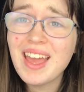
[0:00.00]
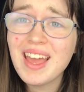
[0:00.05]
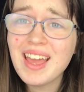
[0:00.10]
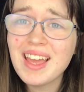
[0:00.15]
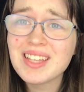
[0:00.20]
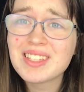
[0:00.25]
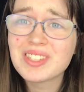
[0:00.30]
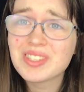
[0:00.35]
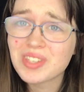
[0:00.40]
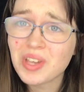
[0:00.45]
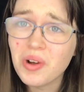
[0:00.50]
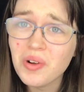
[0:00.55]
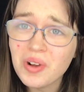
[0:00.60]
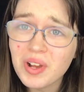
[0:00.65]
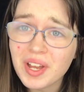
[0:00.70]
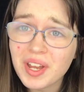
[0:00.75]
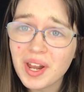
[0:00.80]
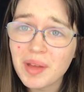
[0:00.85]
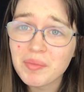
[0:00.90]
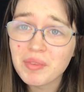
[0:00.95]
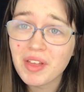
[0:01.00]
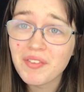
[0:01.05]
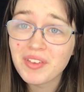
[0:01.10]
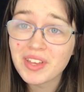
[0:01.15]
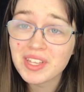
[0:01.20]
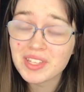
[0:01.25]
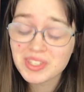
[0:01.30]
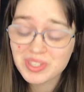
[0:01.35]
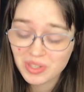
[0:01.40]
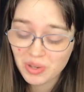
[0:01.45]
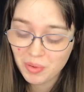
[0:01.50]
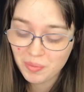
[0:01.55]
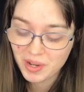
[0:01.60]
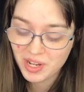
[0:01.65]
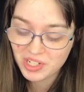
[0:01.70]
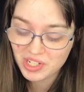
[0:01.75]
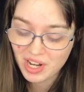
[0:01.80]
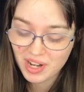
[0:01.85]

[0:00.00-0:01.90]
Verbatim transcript: It's so good. I'm loving it so much,